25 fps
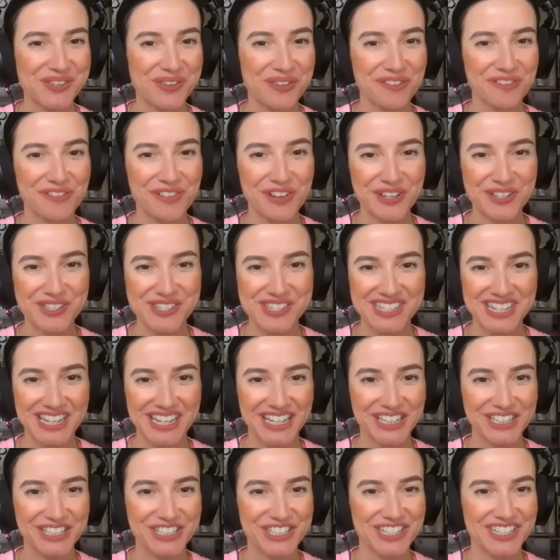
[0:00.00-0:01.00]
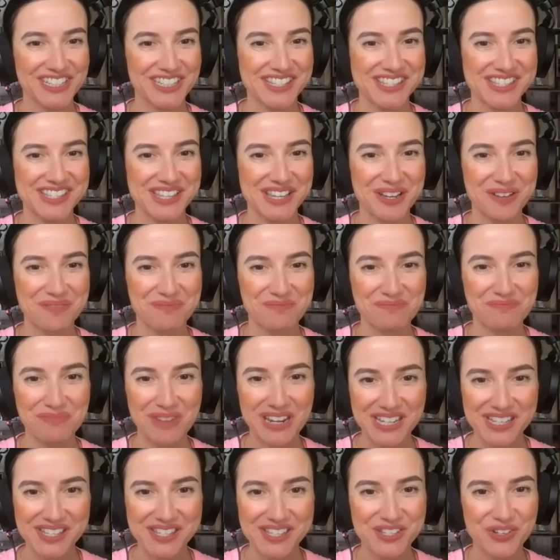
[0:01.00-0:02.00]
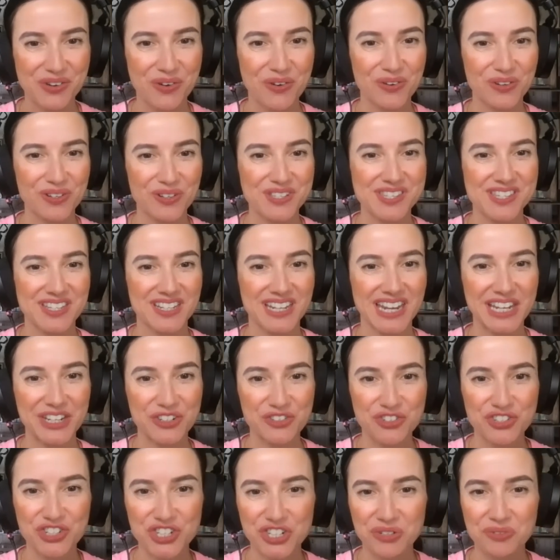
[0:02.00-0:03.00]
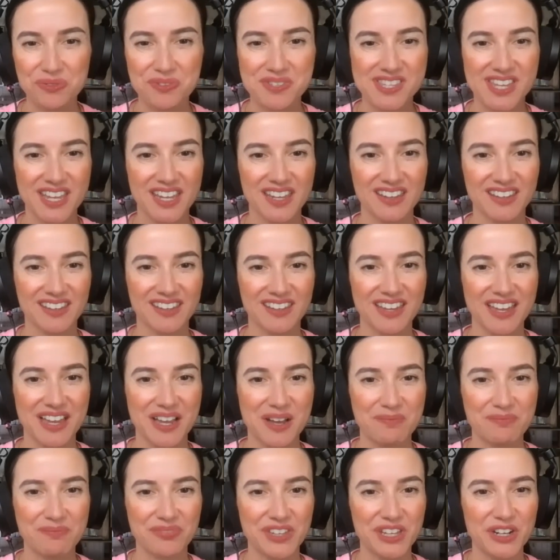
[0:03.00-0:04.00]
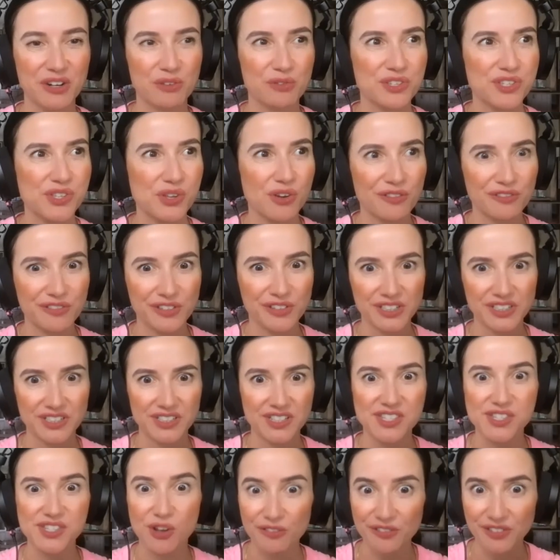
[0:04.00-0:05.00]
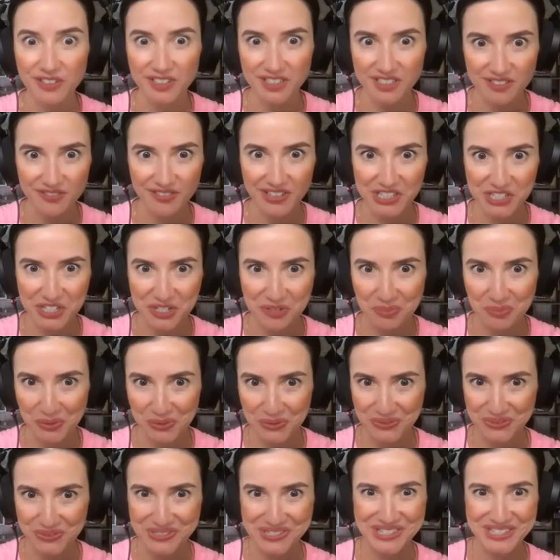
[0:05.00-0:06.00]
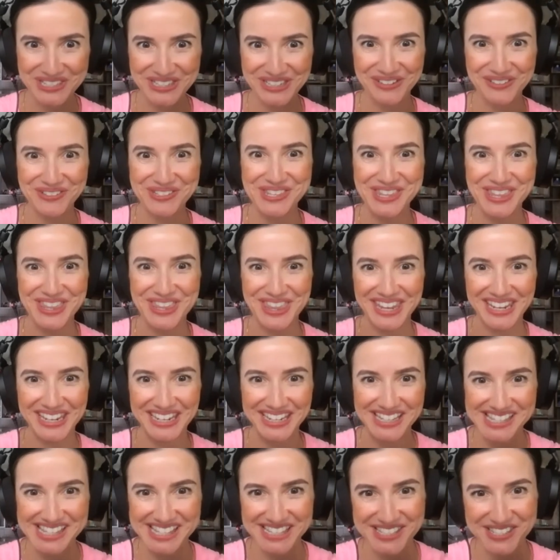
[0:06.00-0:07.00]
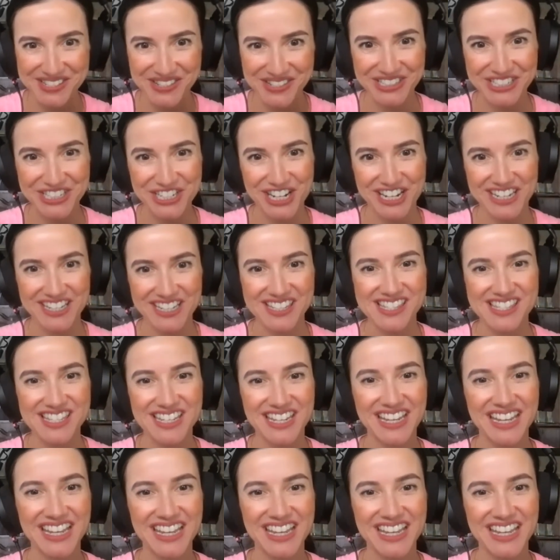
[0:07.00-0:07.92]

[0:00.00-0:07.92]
So the first stage is um, meat stocks and introducing, um, you know, softened softened vegetables, you know, so that they're easy to digest,